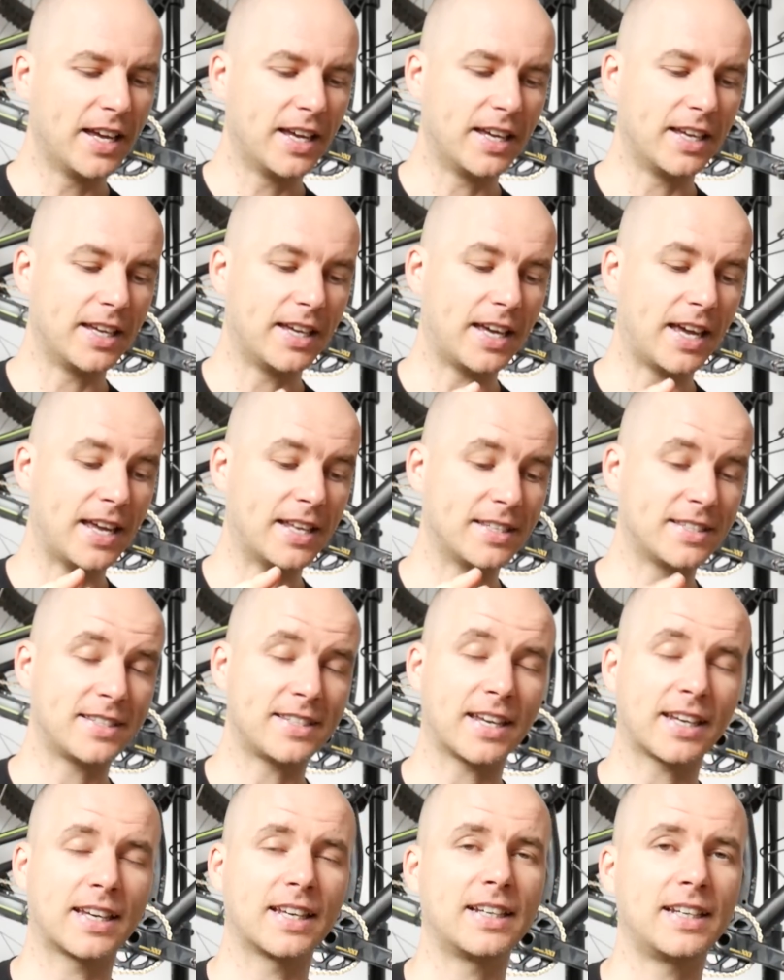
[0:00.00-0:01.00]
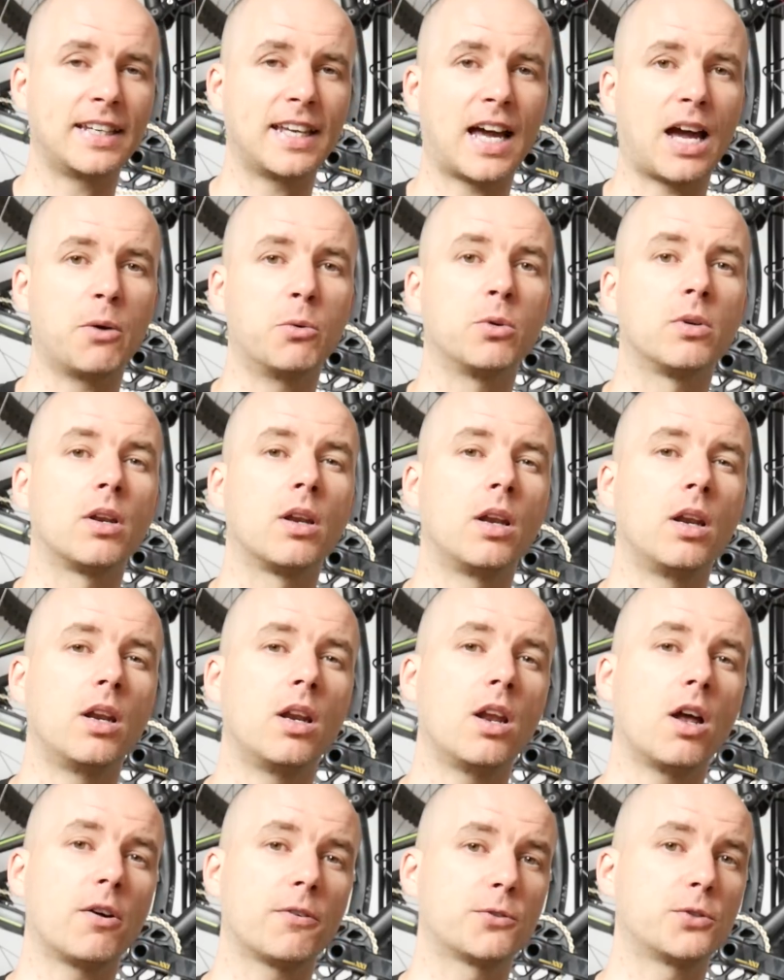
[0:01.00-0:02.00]
And secondly, I would
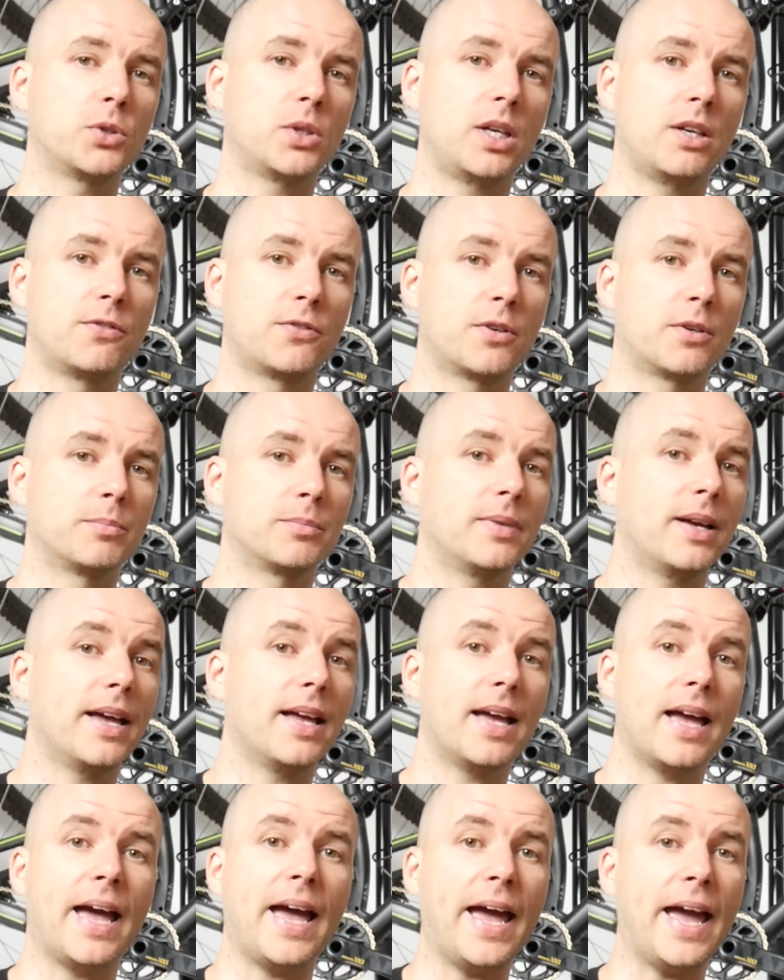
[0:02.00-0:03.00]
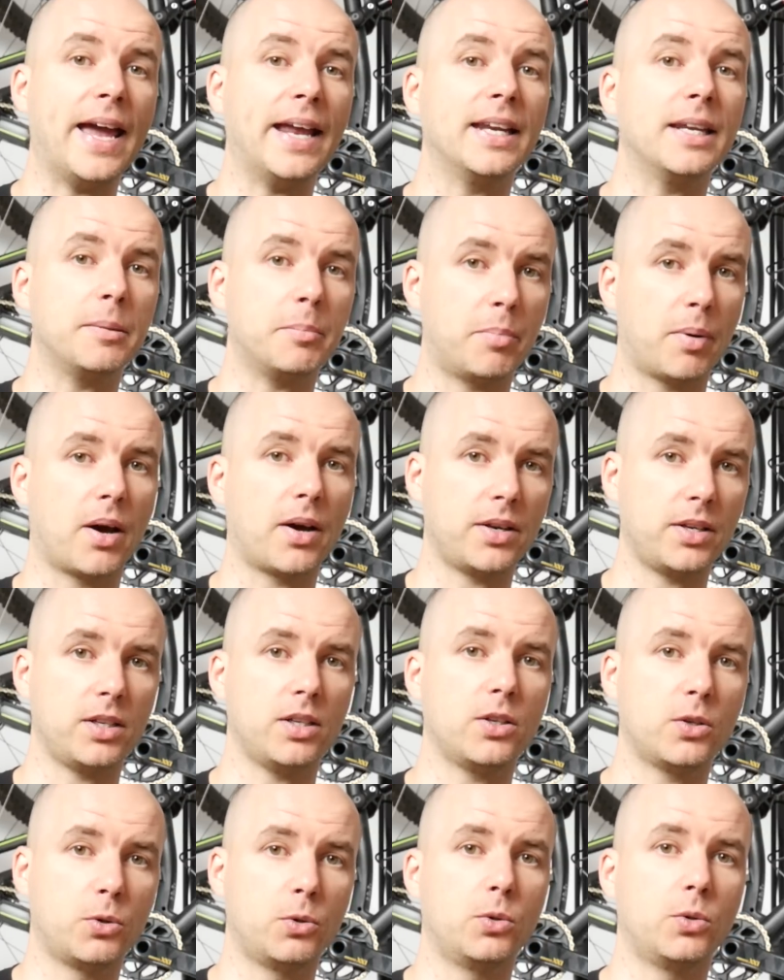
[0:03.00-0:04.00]
love to hear from
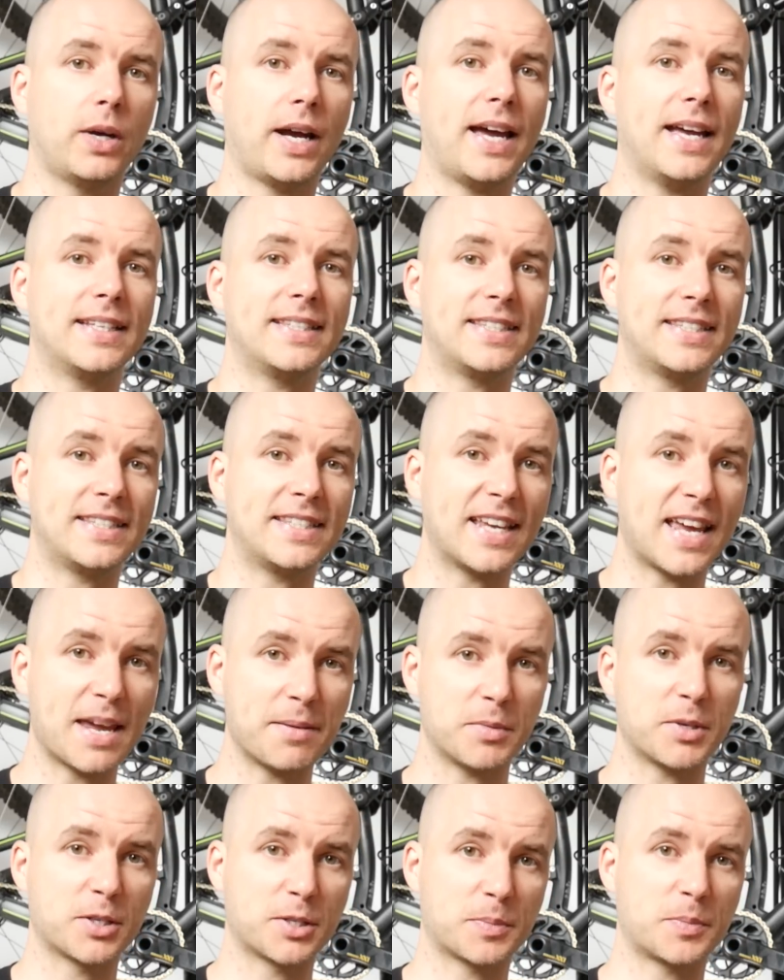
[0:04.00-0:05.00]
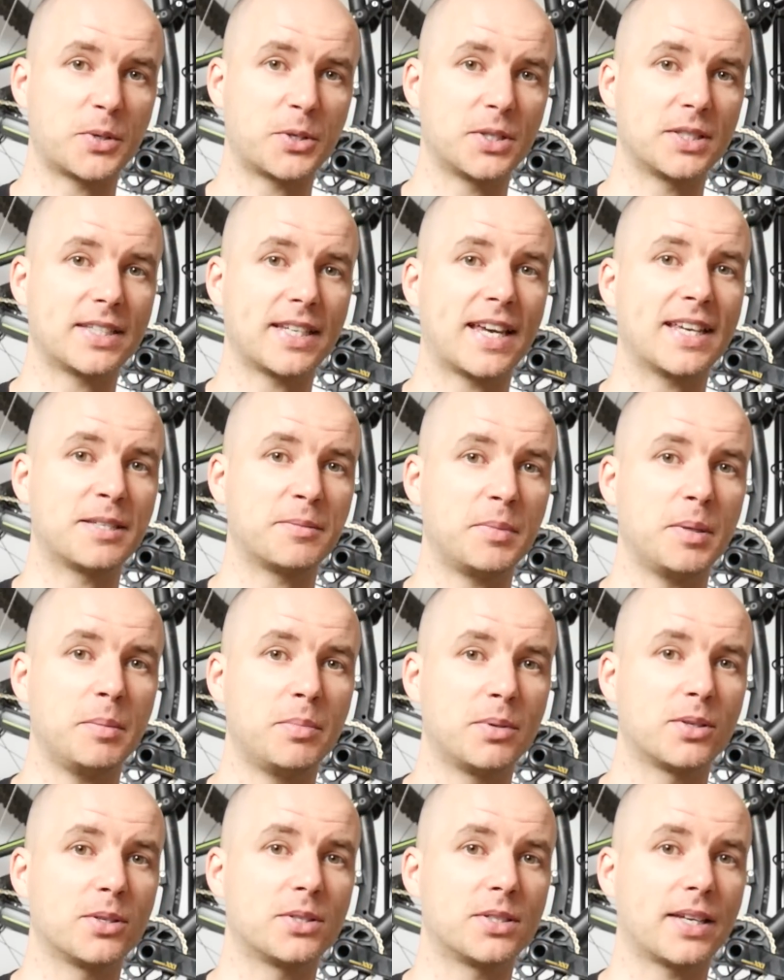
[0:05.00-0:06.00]
anybody who had same experience as me,
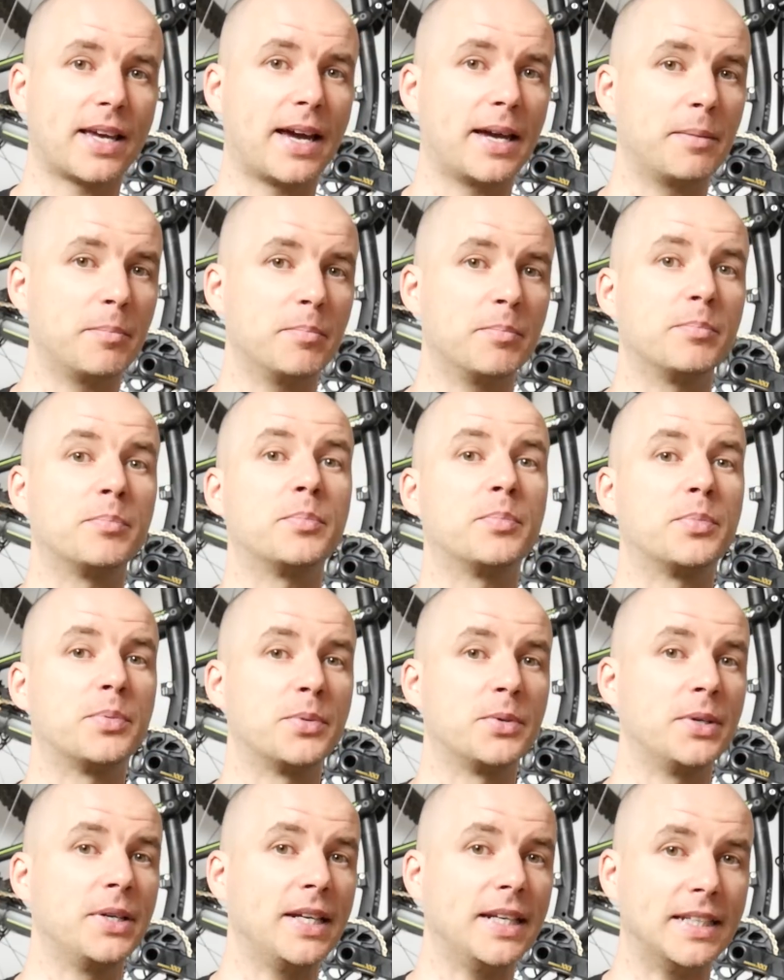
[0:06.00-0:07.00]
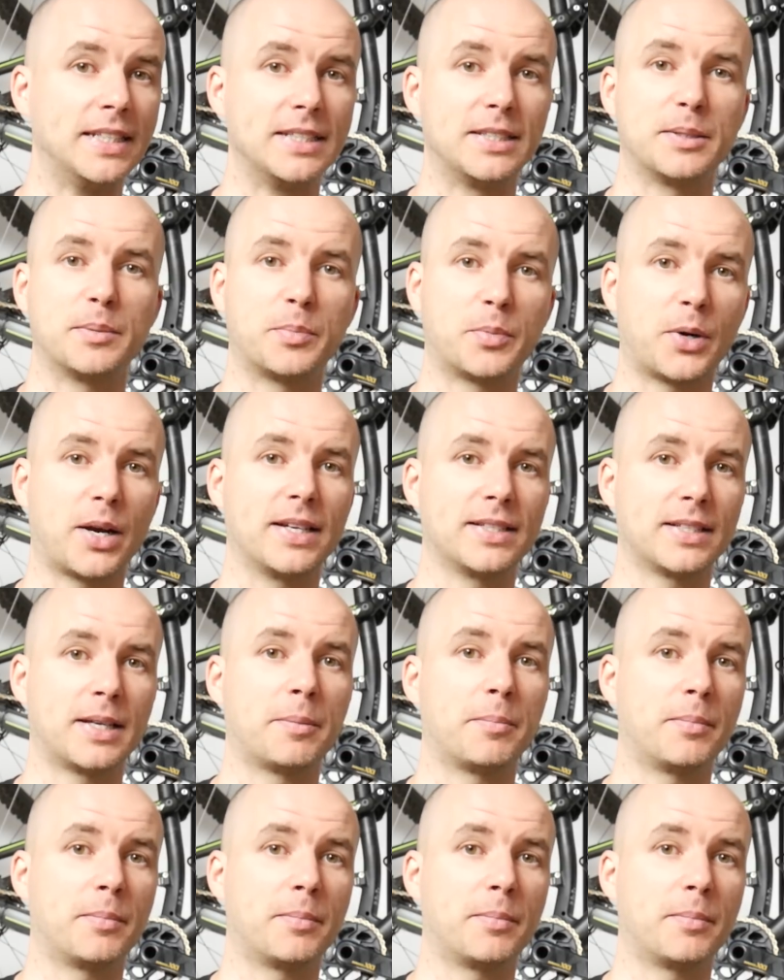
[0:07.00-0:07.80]
because I'm pretty surprised.